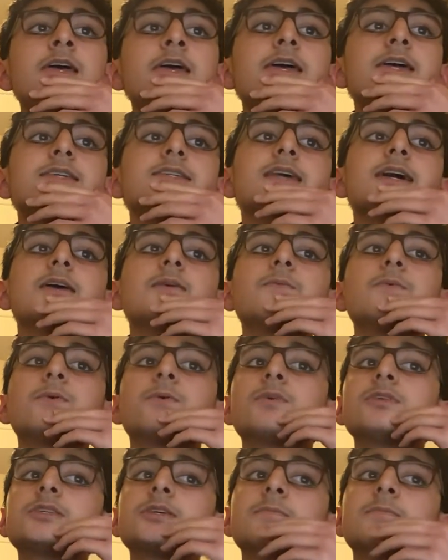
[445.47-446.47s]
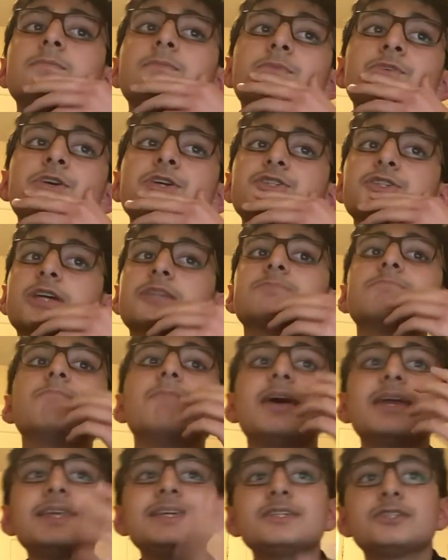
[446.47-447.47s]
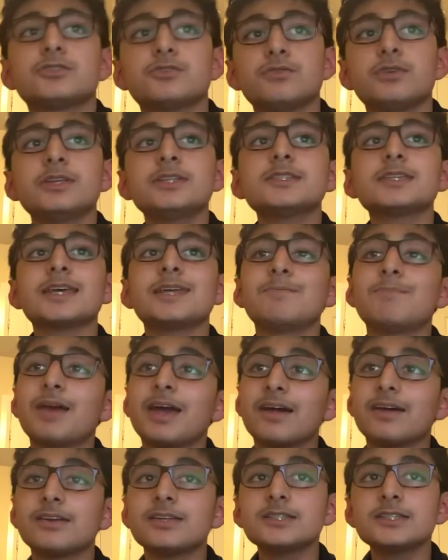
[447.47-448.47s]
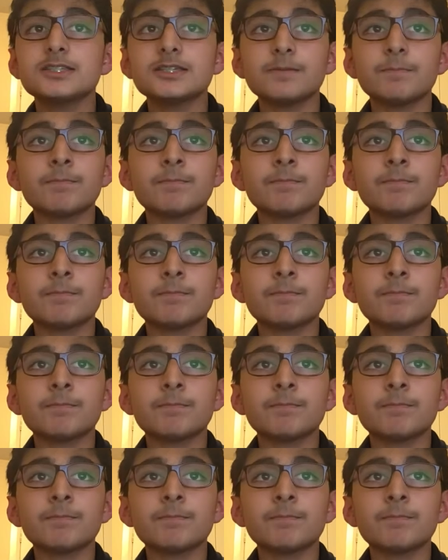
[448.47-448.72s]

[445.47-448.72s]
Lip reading: is that we want to reach as many students and parents,